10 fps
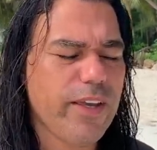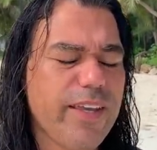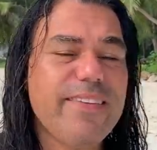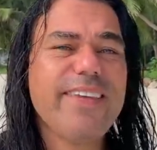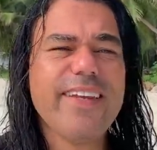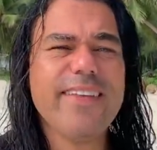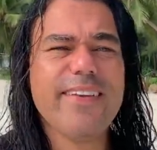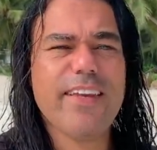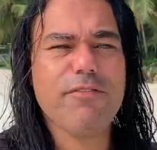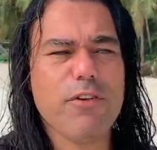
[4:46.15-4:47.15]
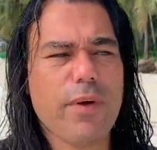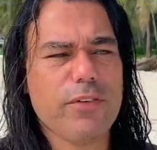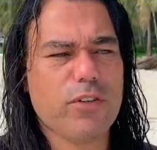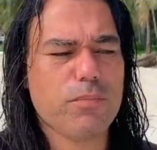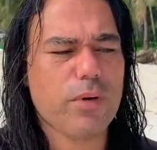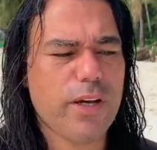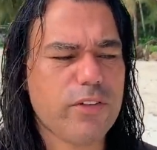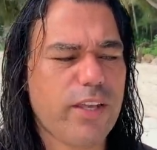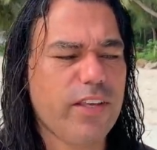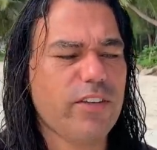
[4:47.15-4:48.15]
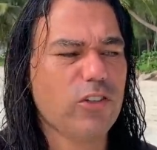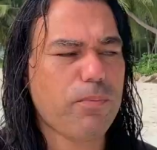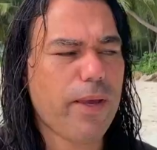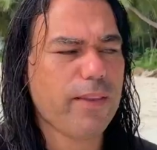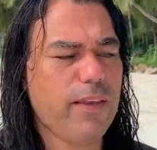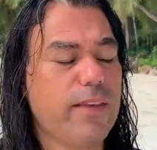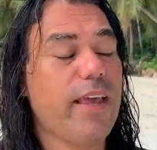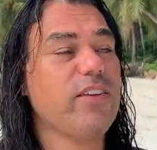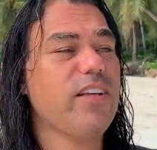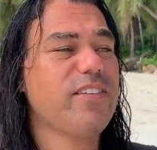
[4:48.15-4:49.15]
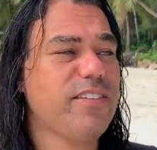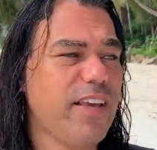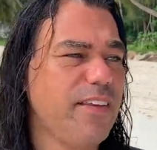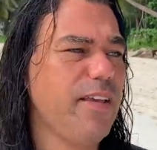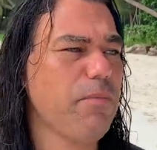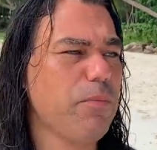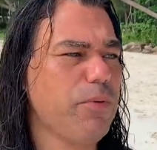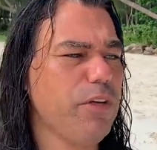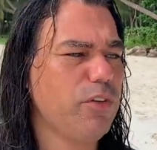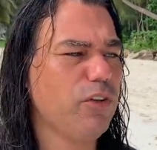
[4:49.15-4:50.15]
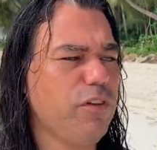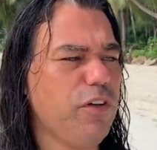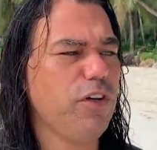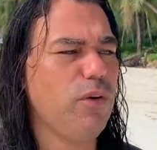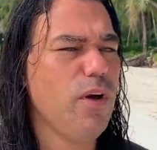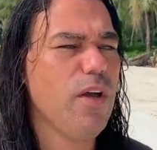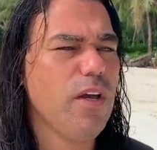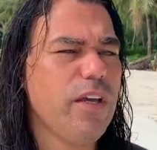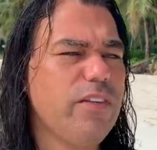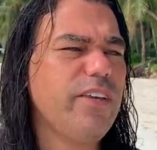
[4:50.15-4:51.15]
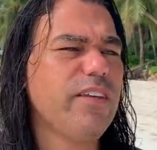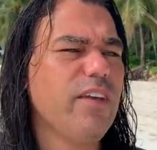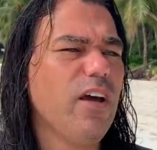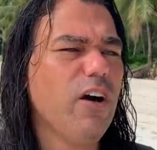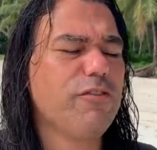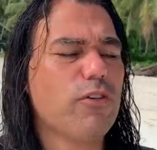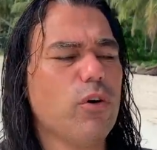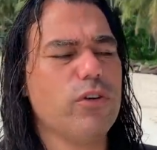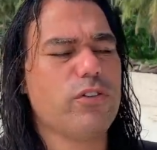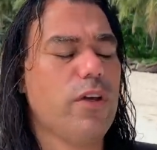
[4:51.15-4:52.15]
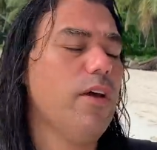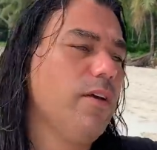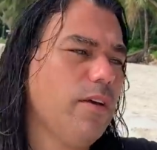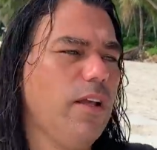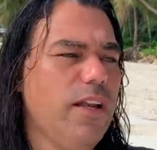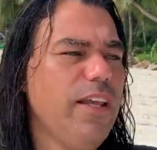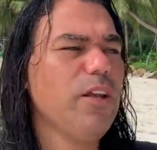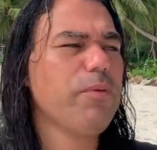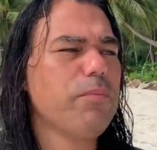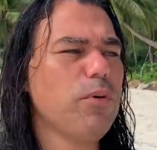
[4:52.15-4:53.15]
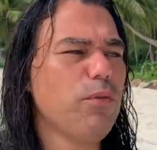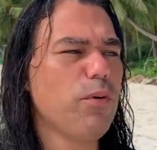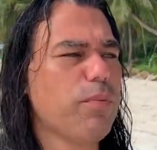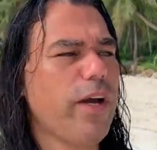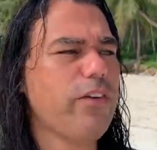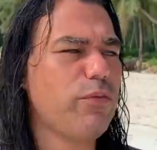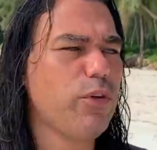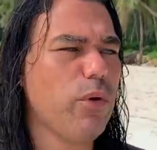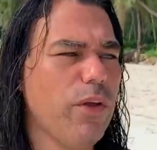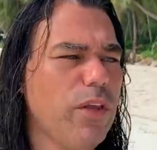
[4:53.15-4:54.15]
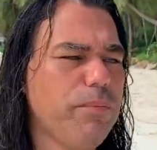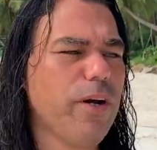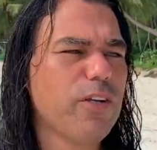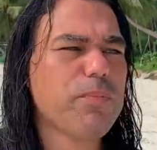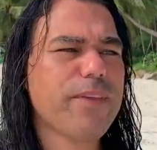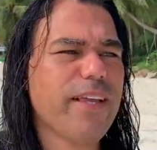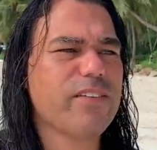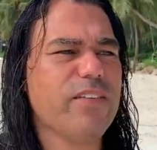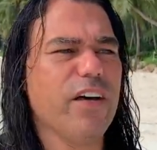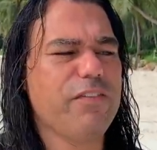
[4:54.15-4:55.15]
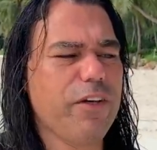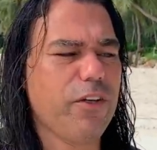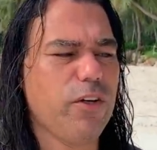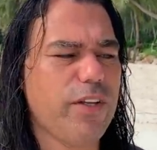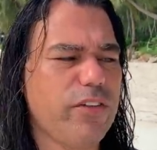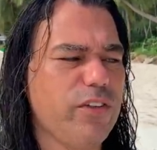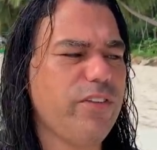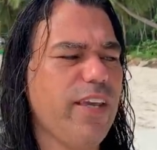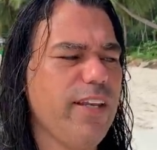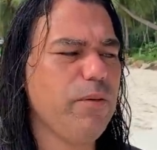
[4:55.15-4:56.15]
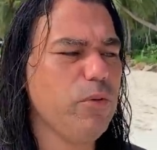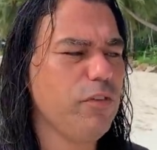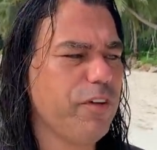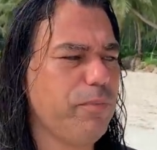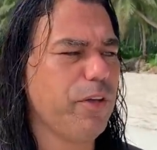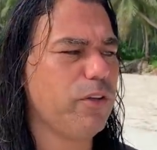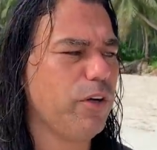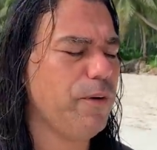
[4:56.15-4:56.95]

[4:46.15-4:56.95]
It didn't influence the price as expected. As I said in my previous video, it did, of course, a little bit moved the price a few hundred bucks, but that's nothing, you know, that's a daily move in Bitcoin.